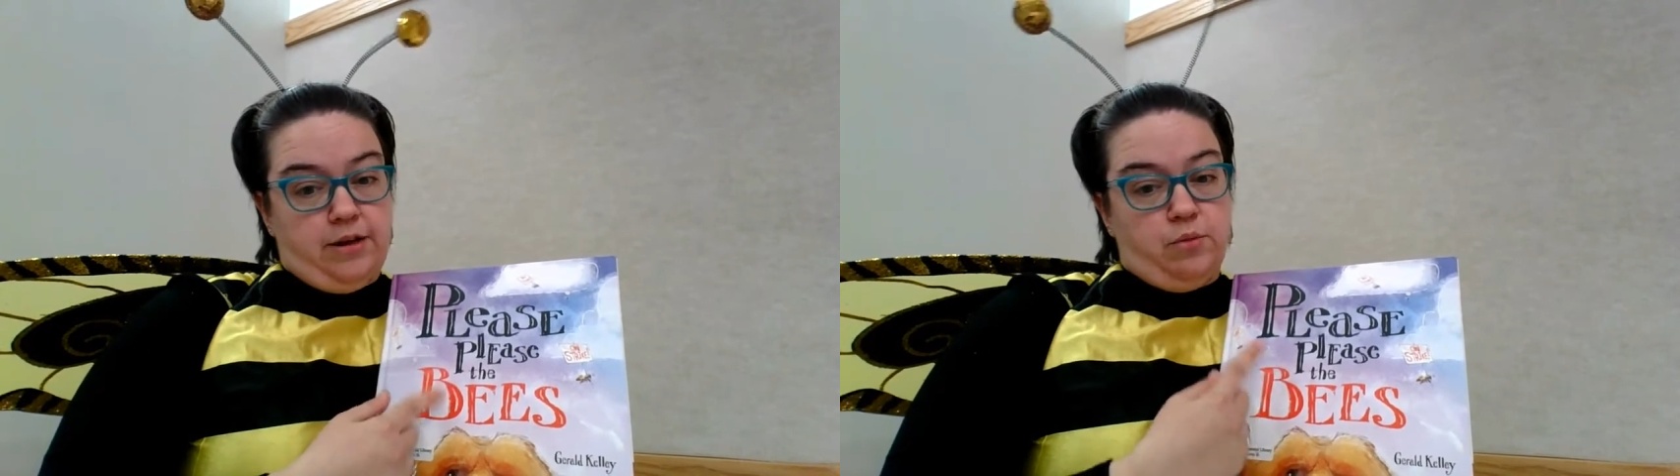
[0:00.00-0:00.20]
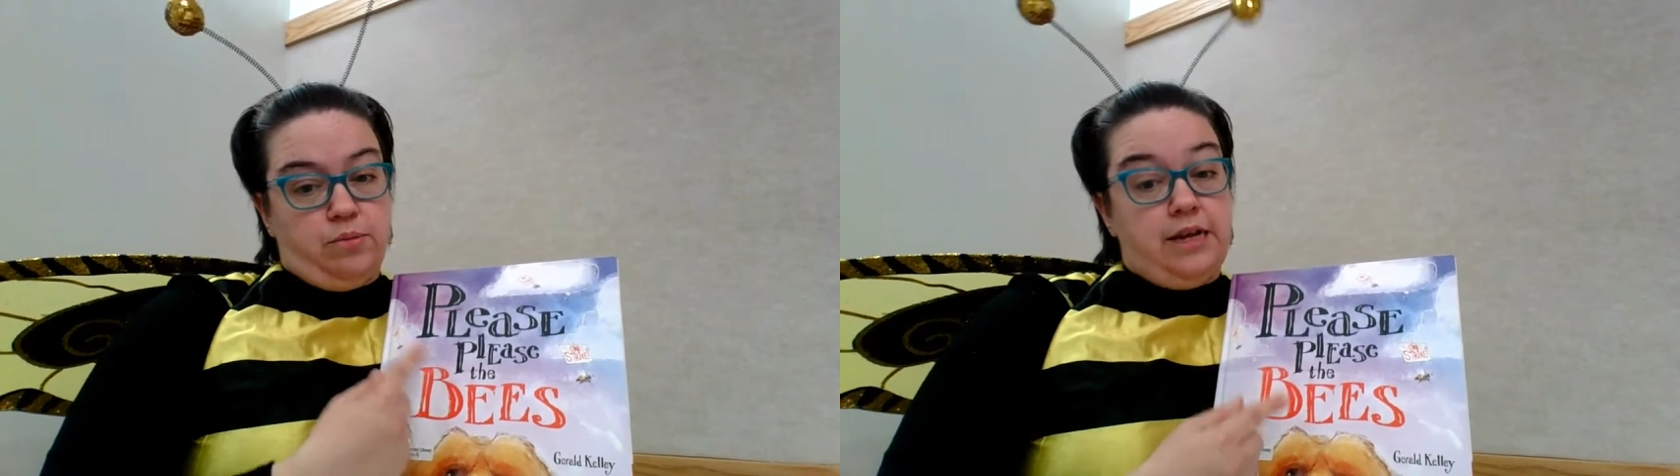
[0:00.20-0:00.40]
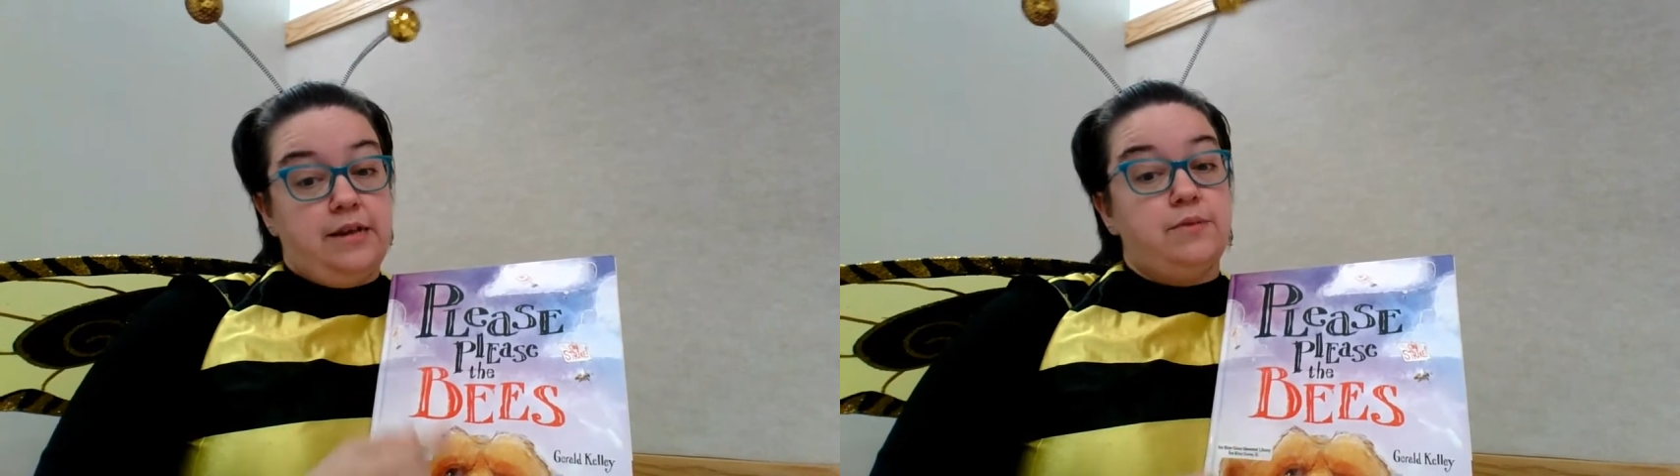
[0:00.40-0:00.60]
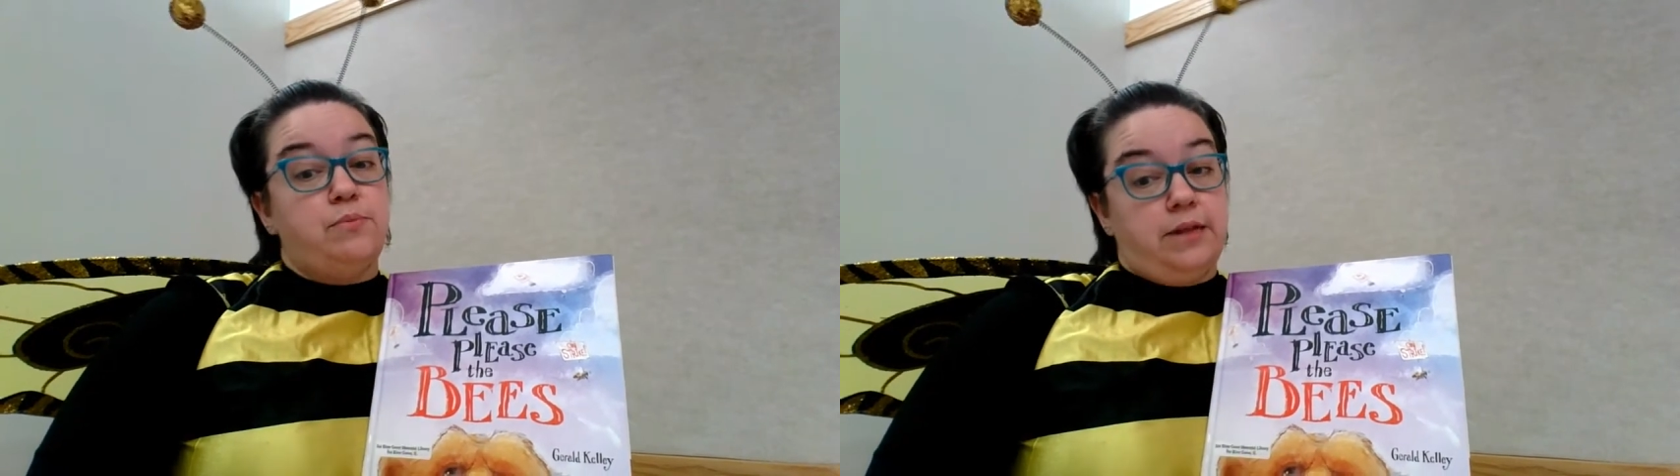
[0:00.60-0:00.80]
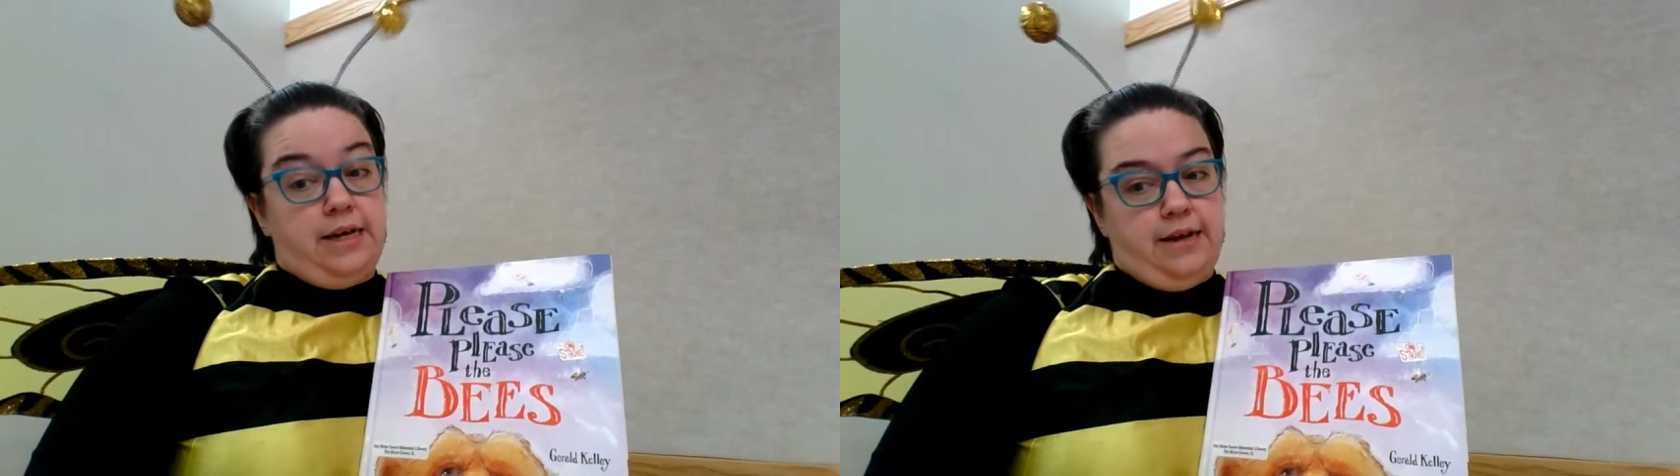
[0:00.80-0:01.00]
So please,
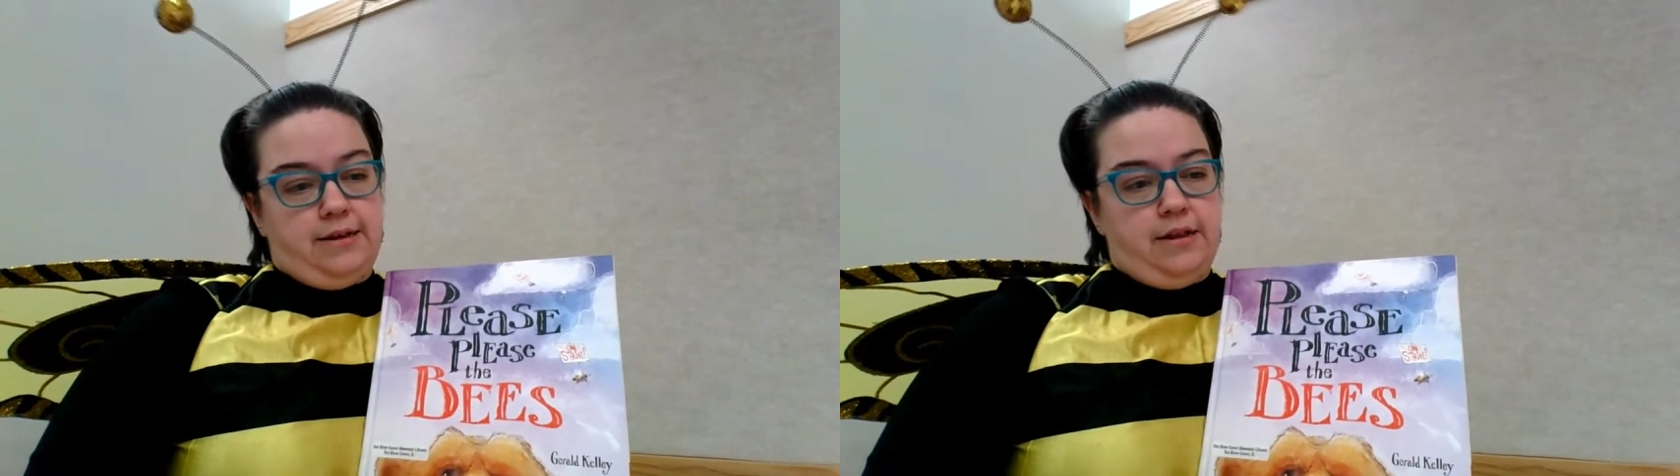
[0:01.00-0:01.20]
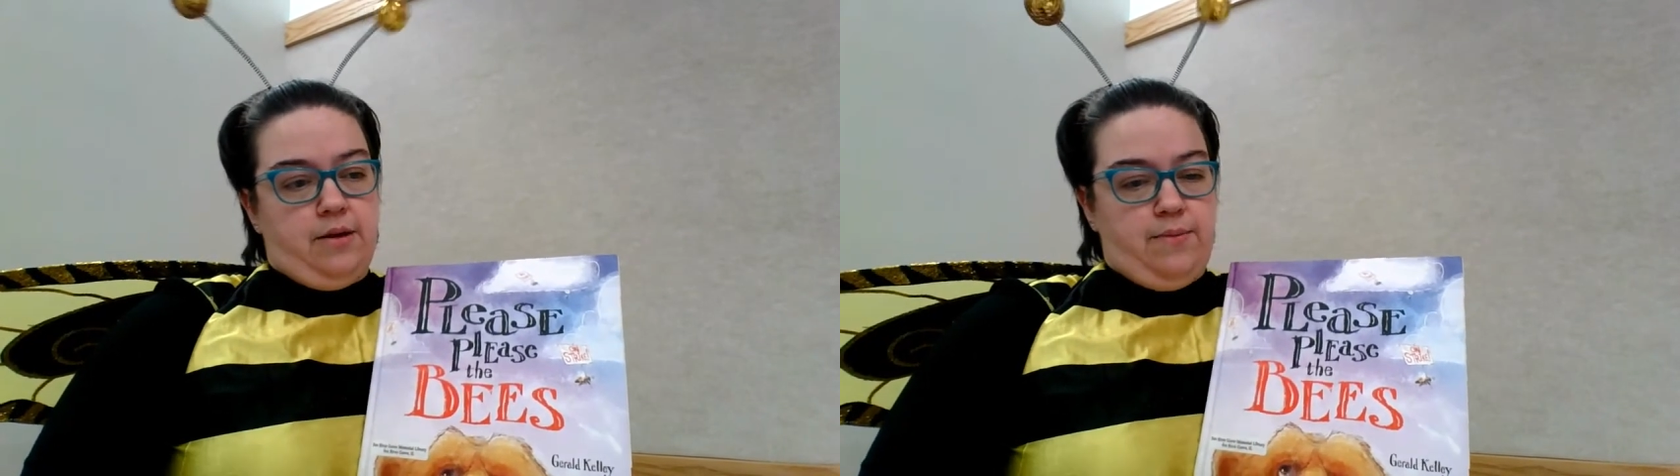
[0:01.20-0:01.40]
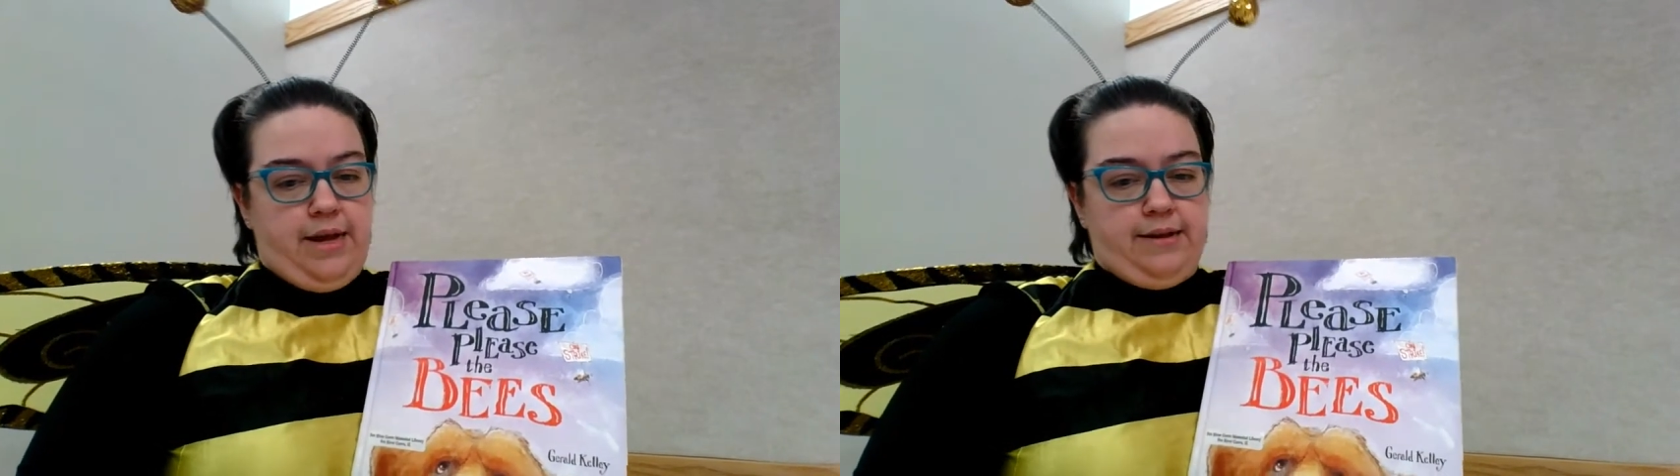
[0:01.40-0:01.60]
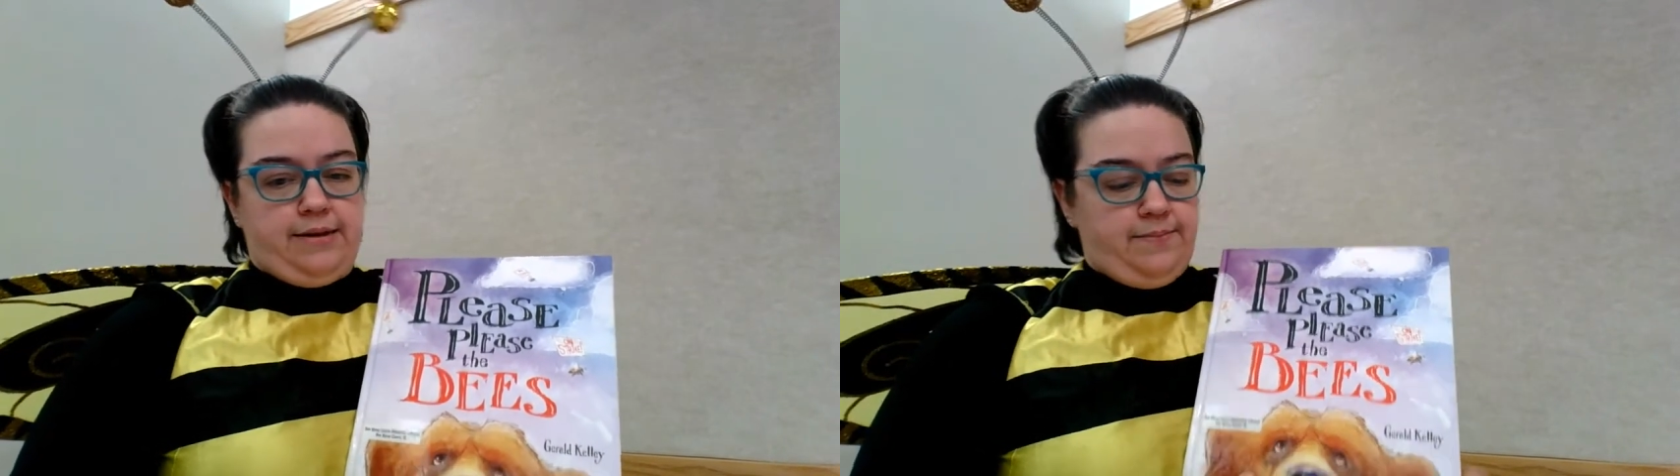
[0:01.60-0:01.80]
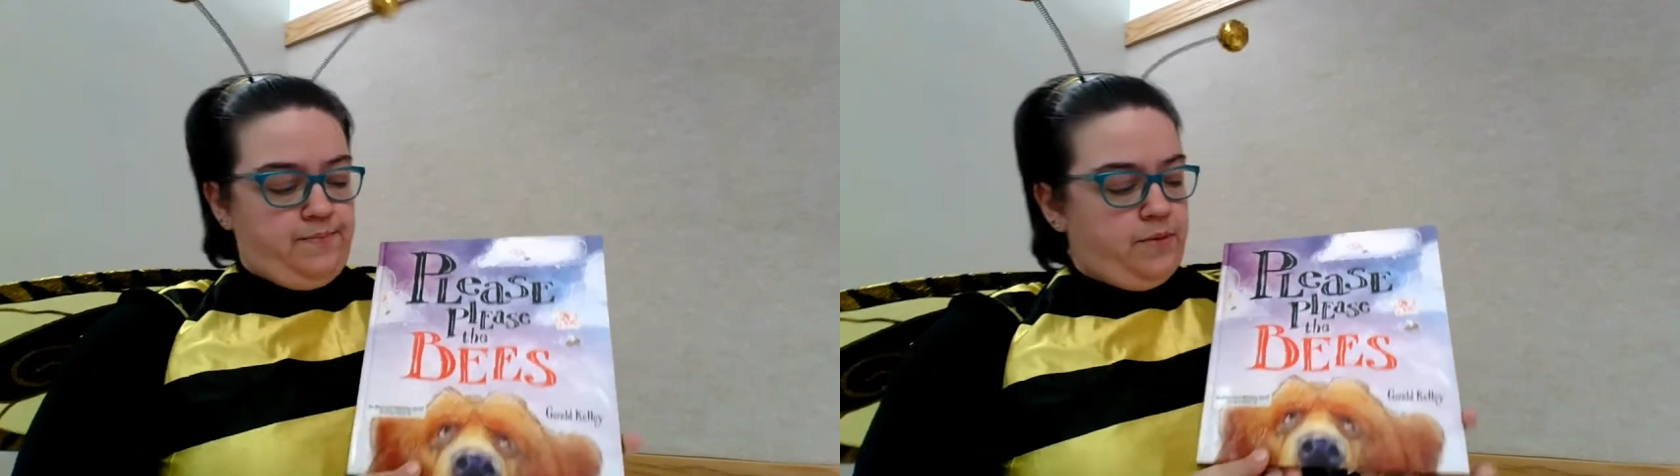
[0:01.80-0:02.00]
please the bees.